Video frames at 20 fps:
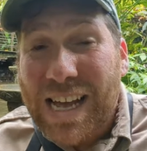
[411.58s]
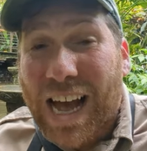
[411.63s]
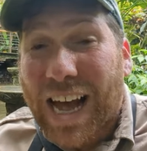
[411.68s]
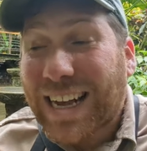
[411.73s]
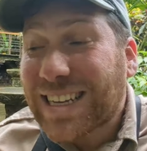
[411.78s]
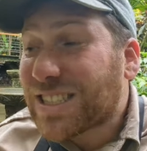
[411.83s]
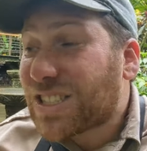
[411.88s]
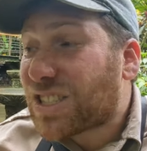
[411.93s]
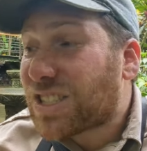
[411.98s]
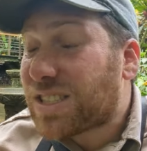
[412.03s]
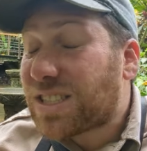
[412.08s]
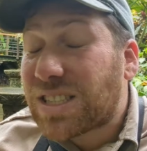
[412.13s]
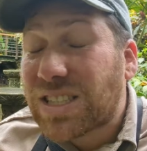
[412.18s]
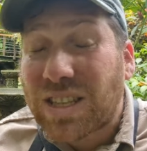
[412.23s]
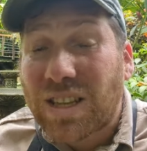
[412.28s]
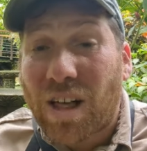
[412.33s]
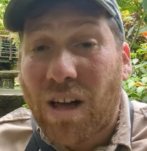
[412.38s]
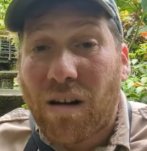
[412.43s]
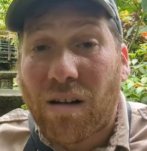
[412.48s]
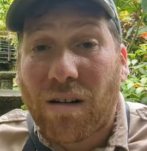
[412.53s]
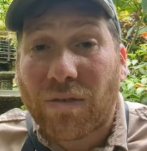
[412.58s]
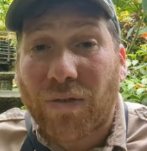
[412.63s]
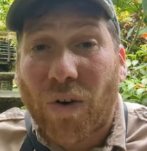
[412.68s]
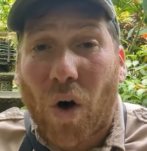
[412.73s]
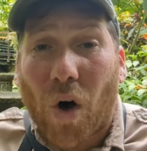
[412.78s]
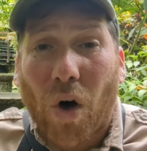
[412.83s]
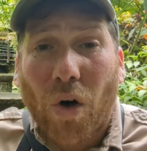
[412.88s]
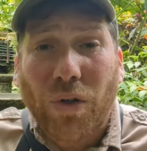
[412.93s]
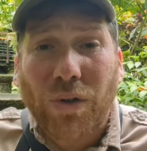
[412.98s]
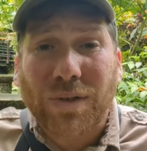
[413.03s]
I just love
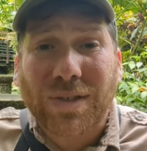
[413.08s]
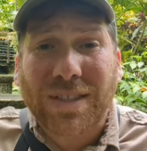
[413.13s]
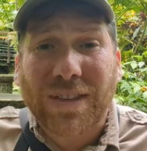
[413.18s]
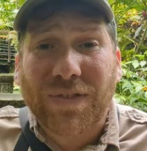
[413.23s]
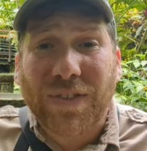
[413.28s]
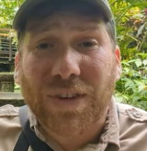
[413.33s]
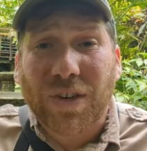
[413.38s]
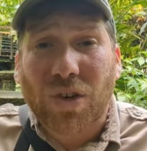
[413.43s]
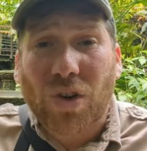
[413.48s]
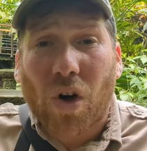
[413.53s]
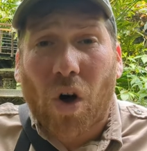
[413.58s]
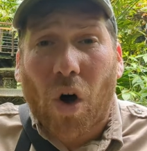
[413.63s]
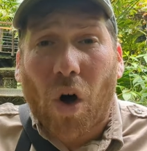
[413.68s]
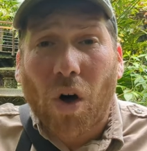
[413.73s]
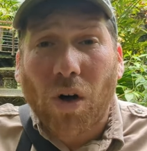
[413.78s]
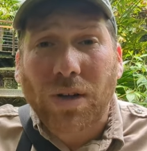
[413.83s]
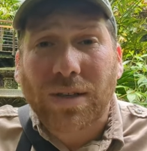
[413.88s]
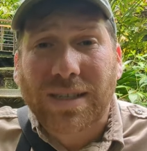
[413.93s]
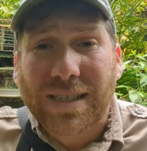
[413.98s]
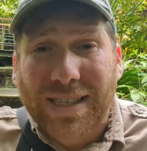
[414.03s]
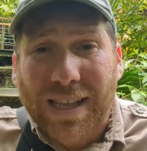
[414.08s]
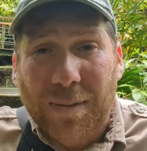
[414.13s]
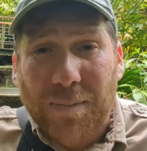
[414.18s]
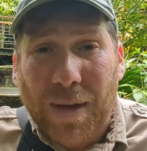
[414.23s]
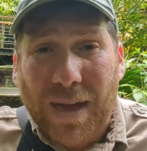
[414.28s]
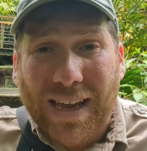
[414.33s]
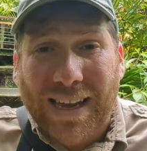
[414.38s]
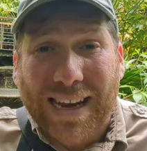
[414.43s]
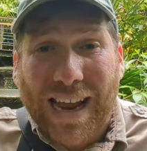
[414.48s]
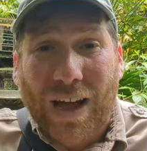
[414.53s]
all those different calls that they
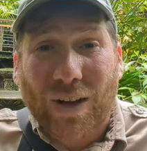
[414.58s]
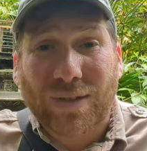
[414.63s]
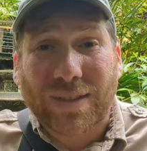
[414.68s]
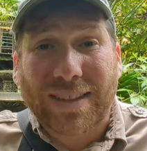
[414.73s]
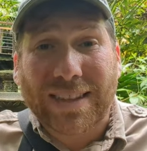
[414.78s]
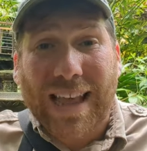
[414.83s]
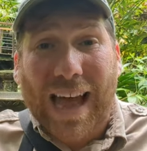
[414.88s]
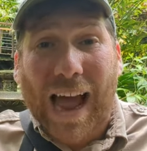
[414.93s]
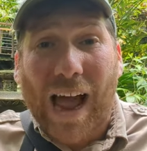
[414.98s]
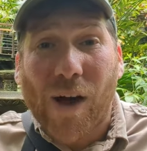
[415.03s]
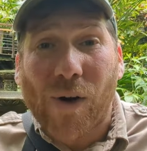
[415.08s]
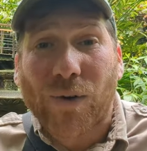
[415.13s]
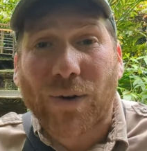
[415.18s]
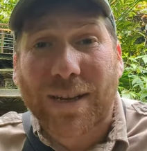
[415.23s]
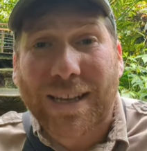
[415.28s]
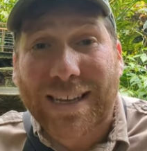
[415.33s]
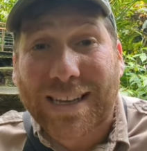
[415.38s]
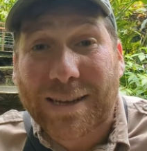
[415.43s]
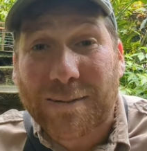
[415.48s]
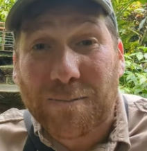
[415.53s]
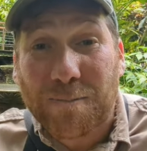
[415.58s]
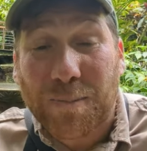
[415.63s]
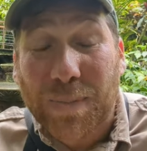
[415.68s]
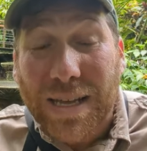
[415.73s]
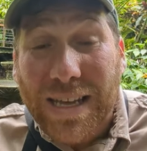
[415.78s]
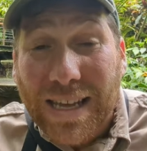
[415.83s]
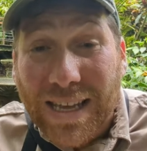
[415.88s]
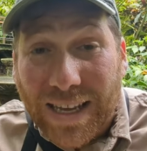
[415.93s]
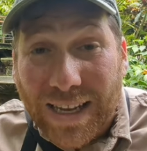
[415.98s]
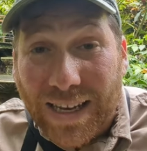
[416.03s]
make and how loud it can
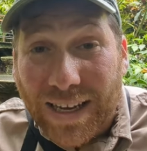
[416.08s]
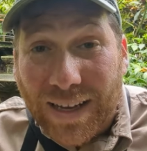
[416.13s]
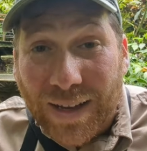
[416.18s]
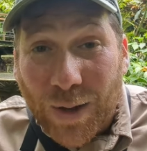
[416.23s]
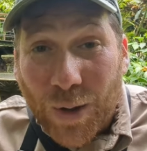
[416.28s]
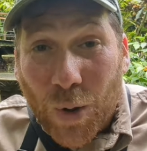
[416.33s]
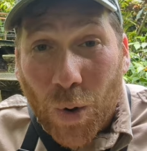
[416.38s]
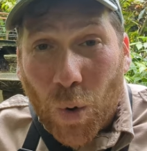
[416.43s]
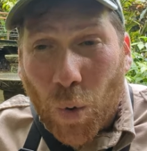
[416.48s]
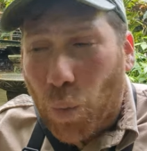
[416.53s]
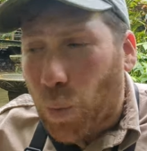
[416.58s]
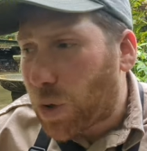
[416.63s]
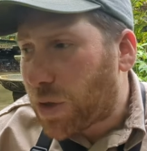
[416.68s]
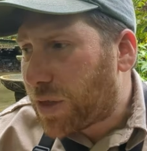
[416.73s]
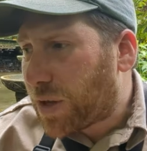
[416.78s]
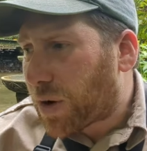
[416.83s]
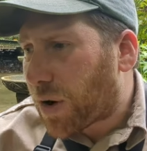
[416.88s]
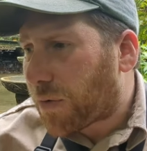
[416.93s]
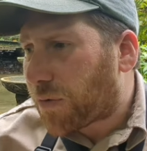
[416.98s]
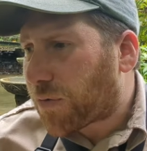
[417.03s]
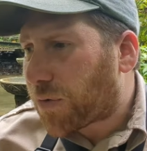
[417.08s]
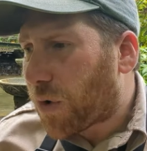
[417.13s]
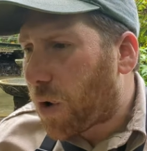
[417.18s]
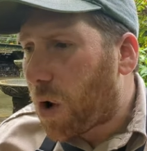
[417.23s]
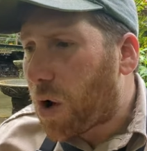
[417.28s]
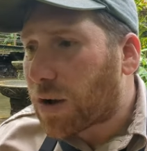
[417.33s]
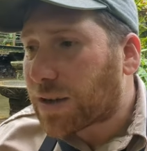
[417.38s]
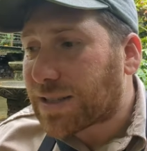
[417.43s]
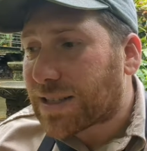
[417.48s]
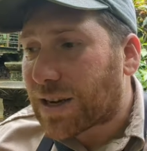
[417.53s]
be when there are
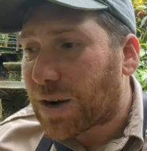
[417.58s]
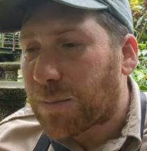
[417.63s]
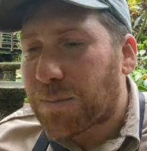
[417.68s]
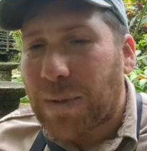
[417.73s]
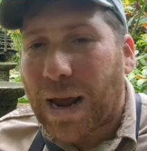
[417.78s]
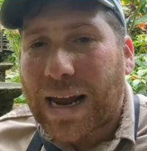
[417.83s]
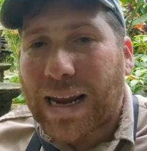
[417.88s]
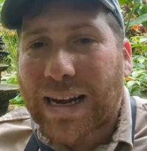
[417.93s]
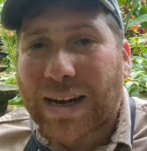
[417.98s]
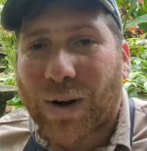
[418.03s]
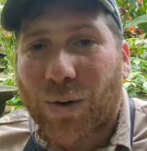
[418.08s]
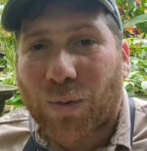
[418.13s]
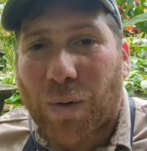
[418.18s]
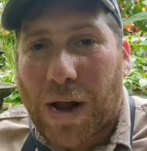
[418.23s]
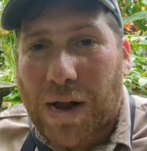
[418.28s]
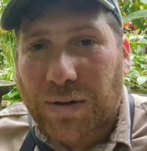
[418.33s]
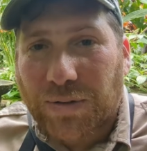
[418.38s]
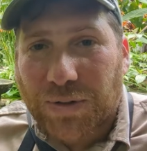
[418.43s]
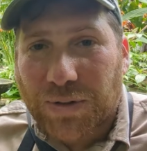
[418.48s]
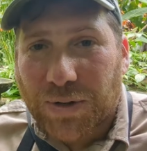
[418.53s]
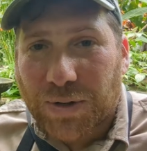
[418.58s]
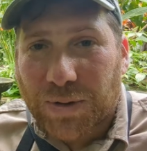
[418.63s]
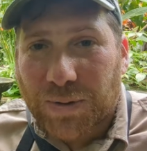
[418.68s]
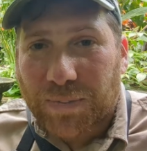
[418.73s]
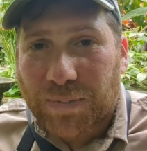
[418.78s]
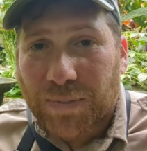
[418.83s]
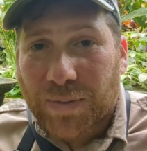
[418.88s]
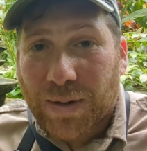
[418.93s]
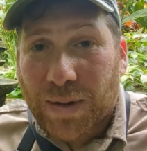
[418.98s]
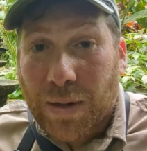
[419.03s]
frogs that are mating around you.
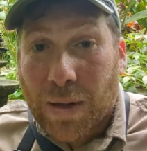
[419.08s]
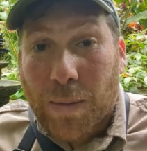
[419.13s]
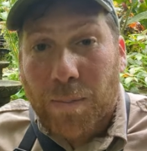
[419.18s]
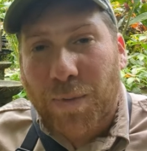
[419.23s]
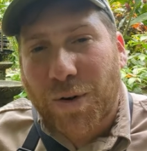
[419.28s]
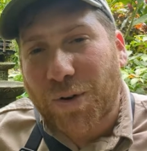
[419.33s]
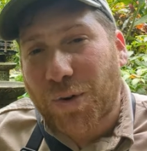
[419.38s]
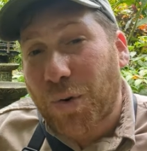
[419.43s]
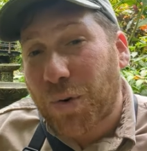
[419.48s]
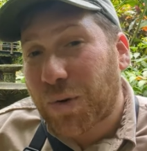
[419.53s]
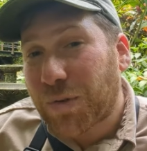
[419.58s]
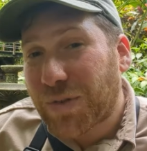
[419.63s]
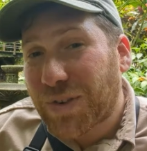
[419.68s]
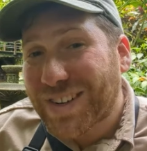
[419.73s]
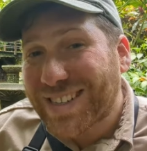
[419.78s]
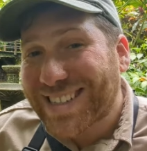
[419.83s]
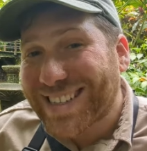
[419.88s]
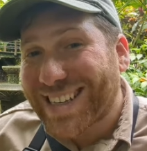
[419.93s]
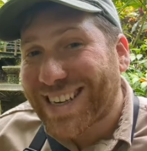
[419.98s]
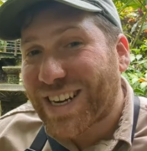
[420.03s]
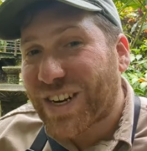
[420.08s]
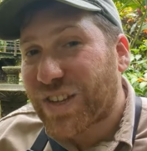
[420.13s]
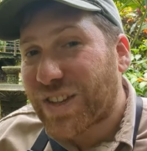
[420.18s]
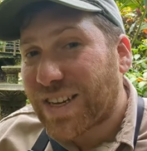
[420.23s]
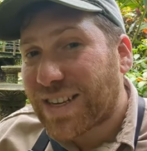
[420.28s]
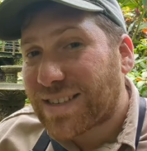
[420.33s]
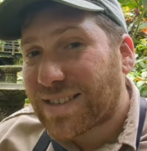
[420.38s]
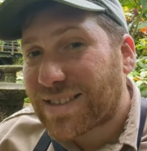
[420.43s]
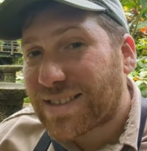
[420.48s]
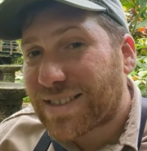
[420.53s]
But in order for us to hear
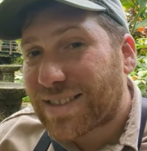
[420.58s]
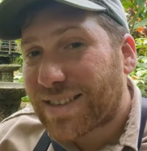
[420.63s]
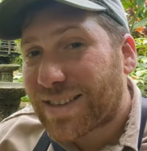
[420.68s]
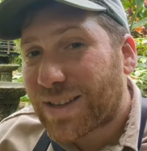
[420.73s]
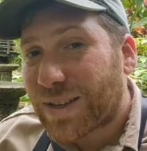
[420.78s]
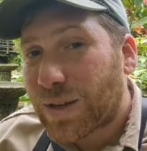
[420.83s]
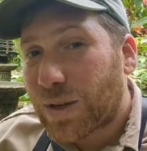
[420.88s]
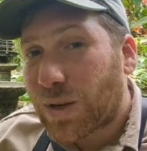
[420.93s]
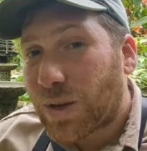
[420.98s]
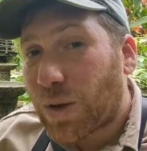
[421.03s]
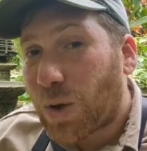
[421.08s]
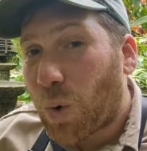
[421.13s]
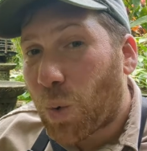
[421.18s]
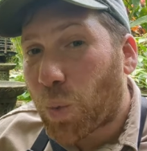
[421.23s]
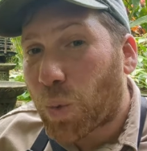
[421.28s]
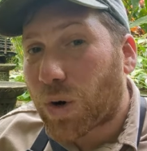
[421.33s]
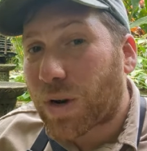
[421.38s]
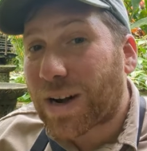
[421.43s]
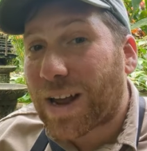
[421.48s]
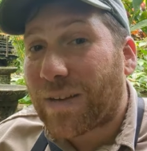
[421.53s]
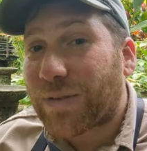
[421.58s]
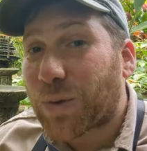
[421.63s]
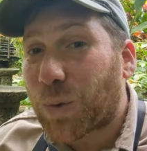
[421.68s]
this, we're gonna have